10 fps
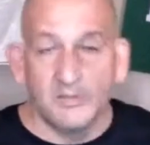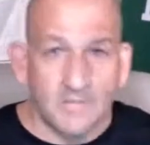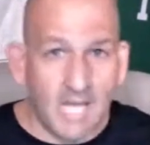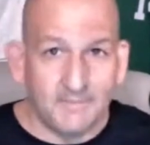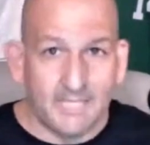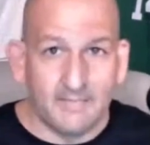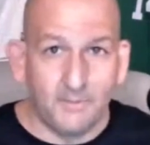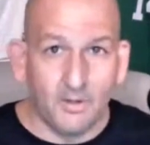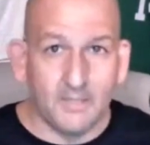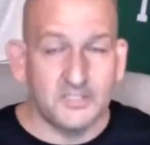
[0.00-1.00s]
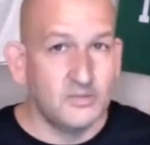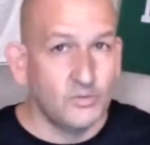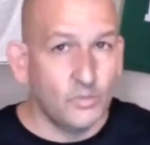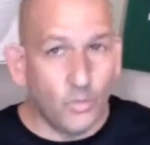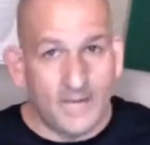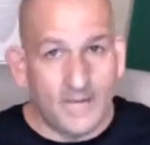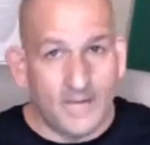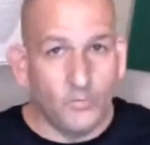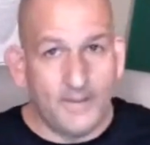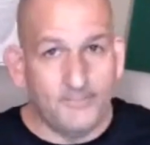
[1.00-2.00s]
complicated parts, white
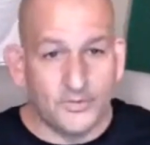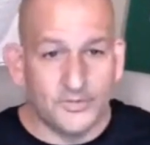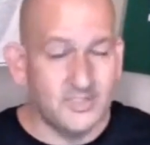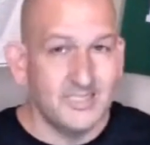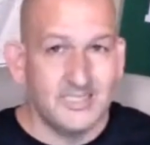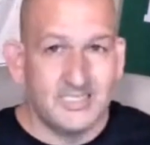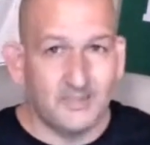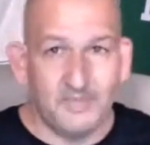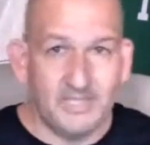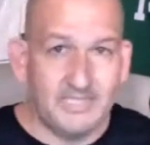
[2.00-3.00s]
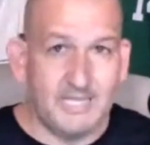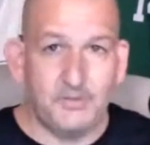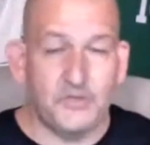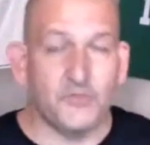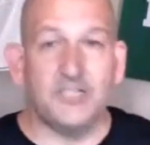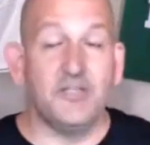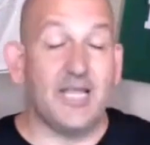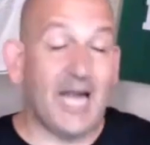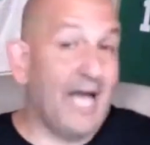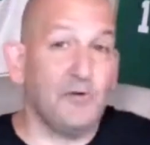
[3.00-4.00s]
wipers, something deep in your engine that
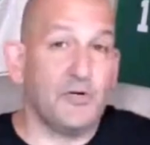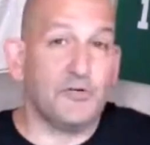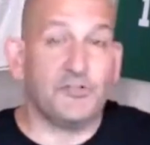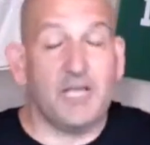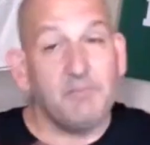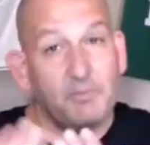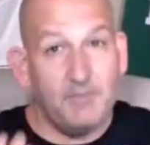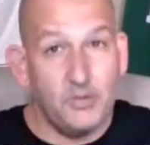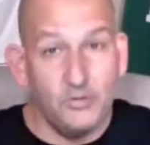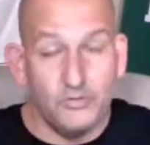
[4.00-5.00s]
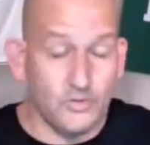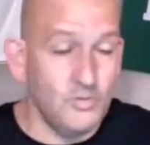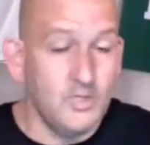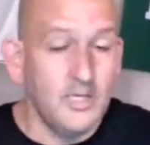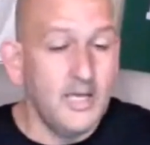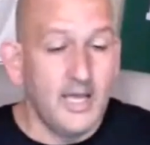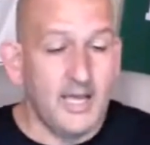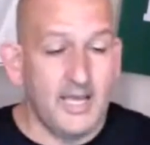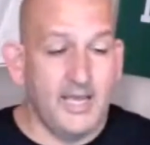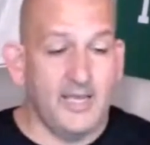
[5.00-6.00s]
I don't understand, but maybe you do.
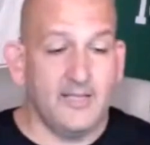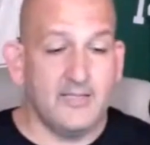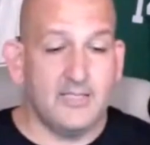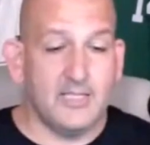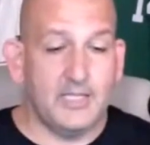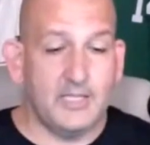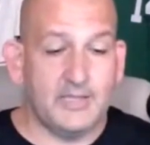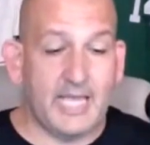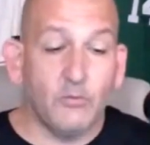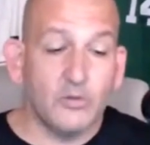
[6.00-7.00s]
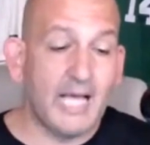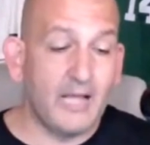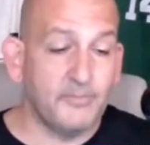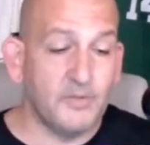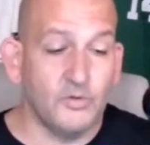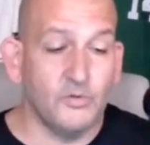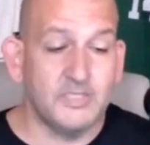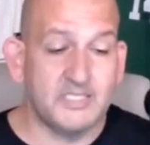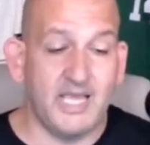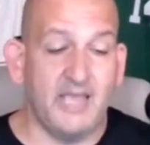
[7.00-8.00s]
And they will help you
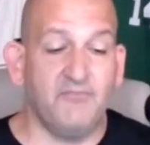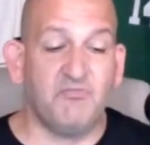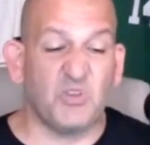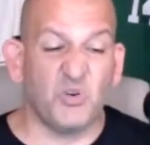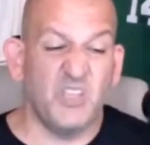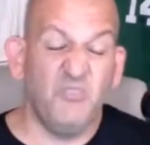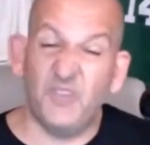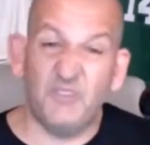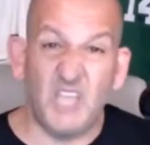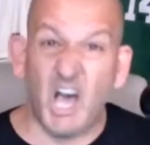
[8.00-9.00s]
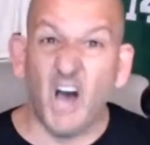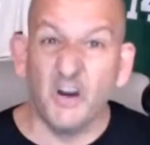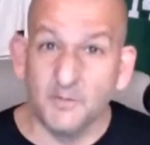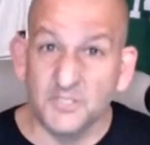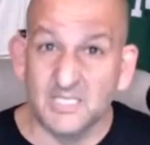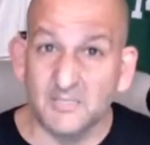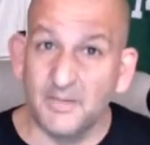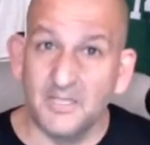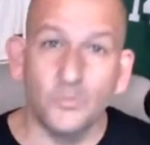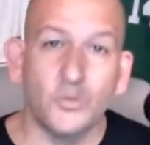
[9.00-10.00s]
save 30, 50, 100%,
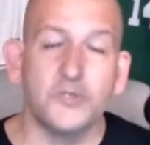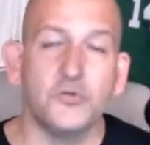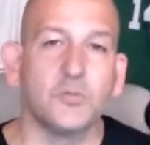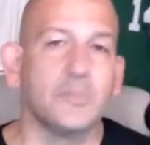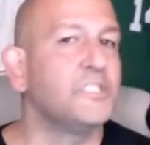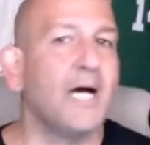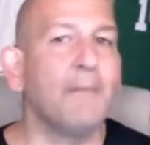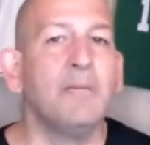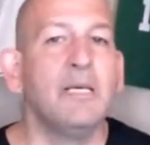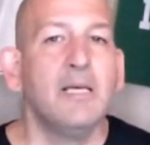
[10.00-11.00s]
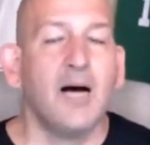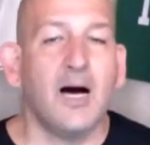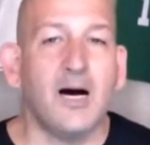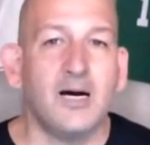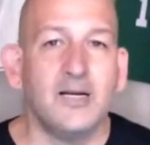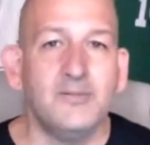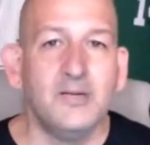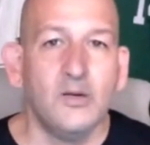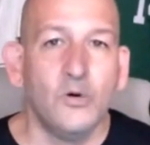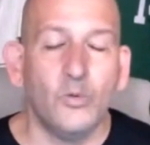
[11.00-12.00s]
depending on where you normally shop, on
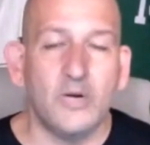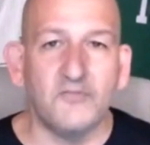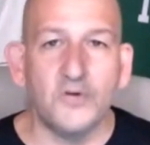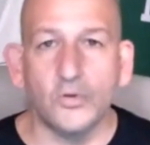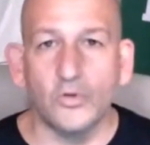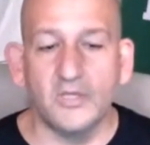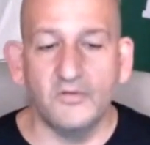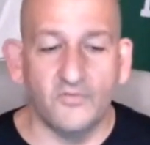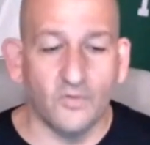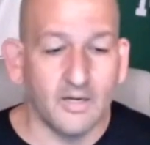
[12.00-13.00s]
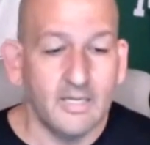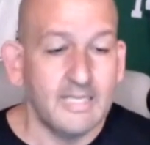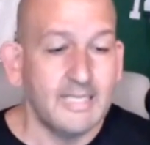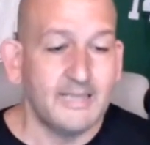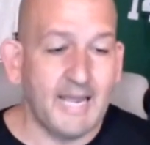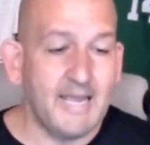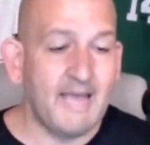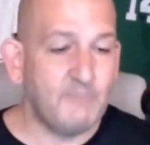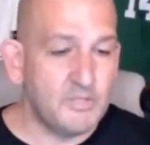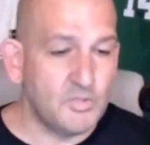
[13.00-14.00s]
whatever you're looking for. They
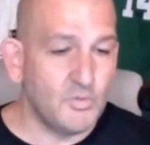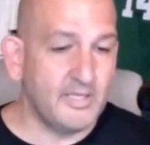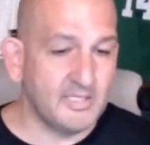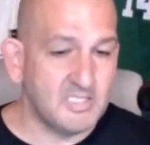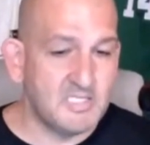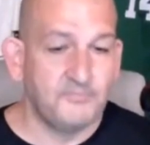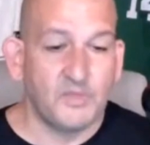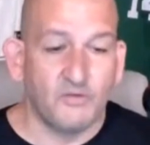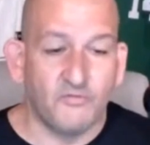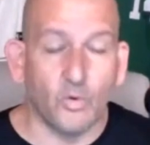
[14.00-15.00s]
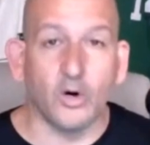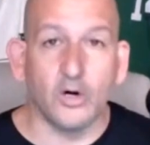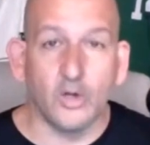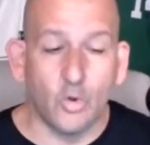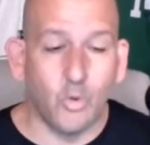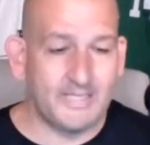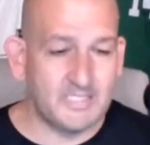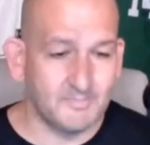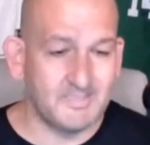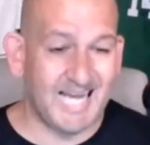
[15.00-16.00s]
have been doing this for quite
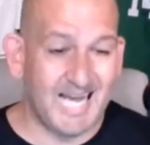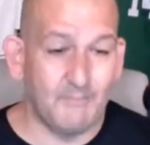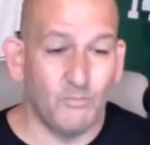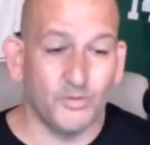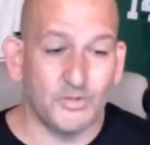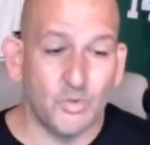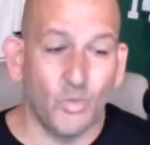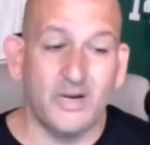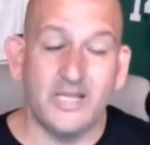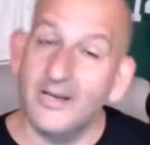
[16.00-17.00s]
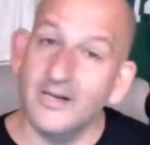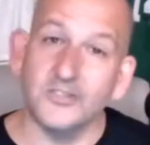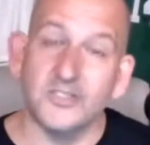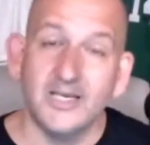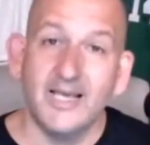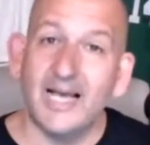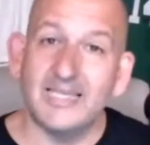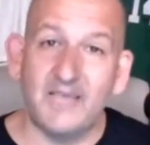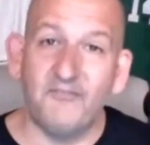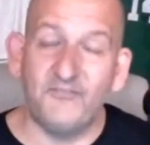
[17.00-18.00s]
some time, more than 20 years,
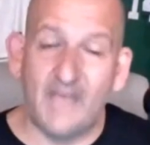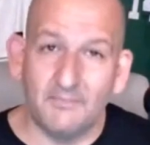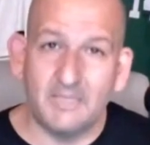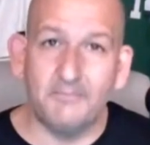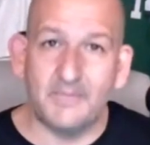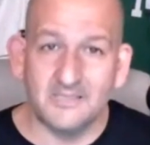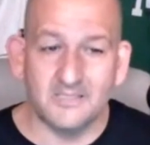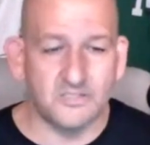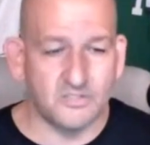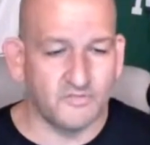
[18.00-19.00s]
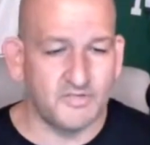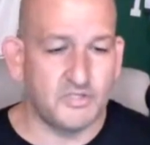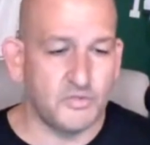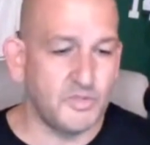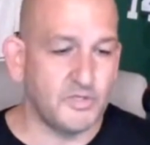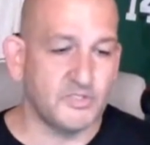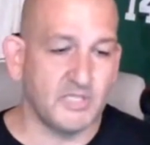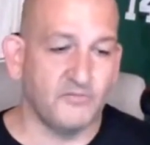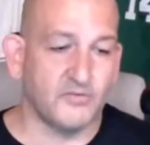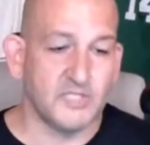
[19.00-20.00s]
as a family business serving
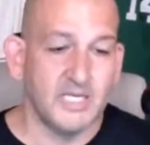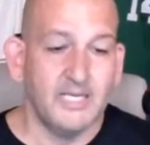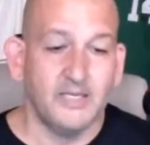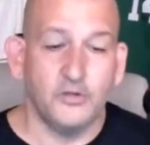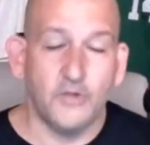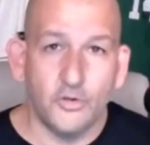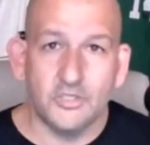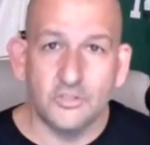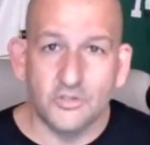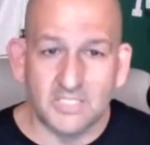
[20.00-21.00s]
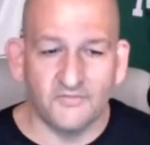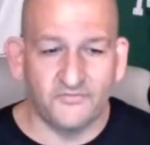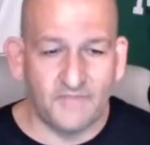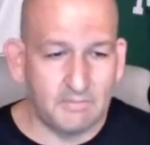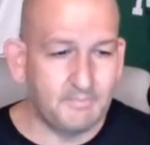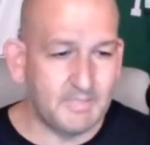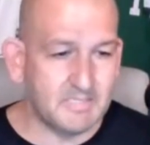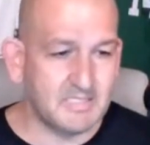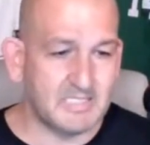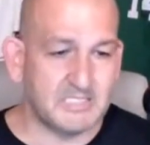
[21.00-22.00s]
do-it-yourselfers. You know you can trust a family
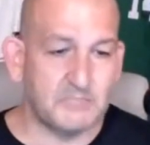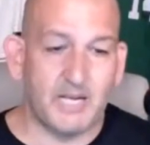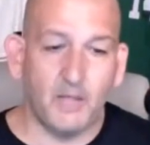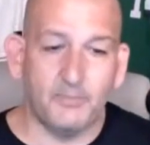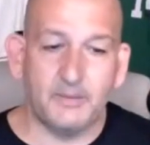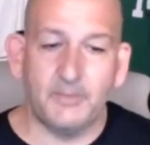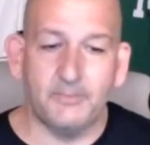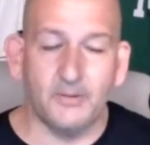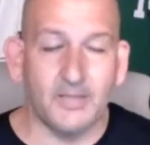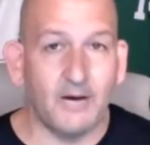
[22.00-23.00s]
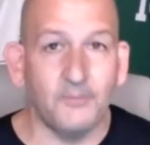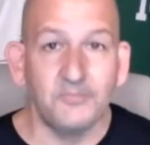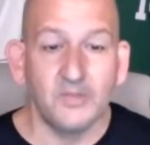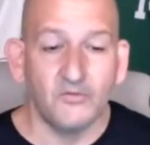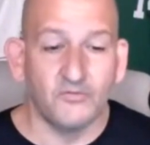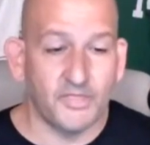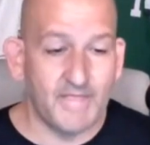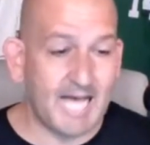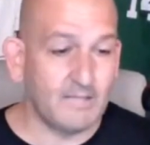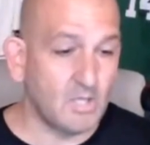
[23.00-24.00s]
business that's been helping people out for
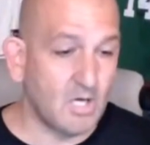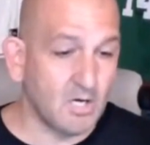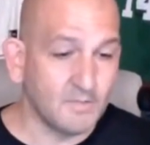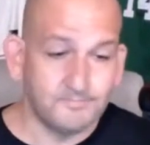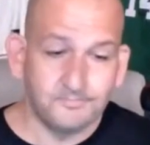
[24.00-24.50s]
that long.